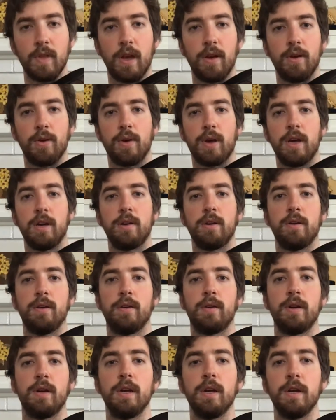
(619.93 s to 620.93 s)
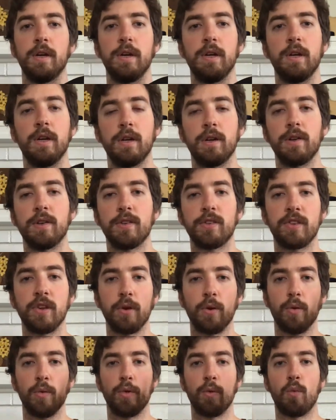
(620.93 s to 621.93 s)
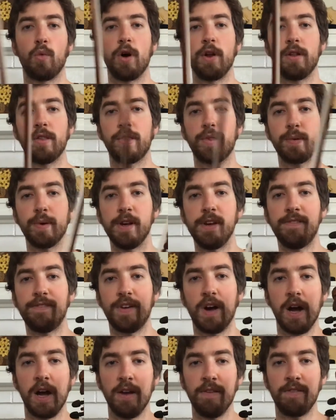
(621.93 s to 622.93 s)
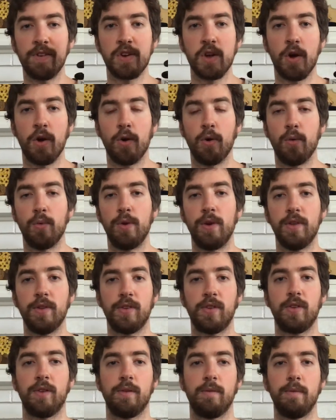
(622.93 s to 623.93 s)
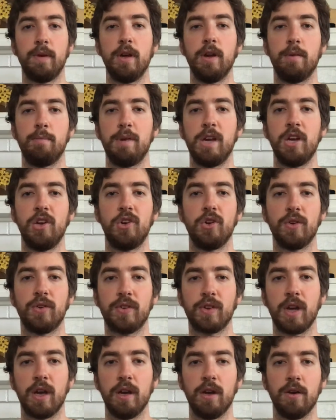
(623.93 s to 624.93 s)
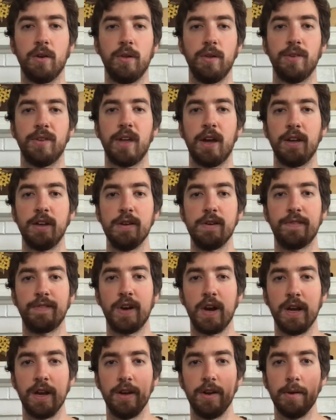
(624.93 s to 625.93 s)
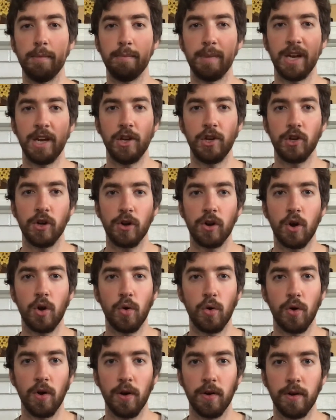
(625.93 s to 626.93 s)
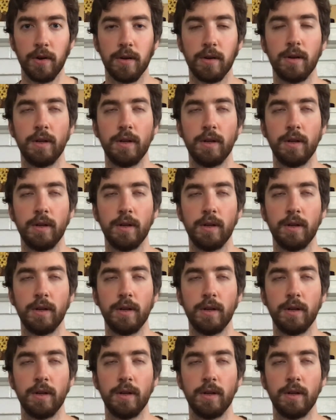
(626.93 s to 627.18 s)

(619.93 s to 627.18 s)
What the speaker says: Okay? So the 1, 3, 5 tones in a major scale is how you find your major chord.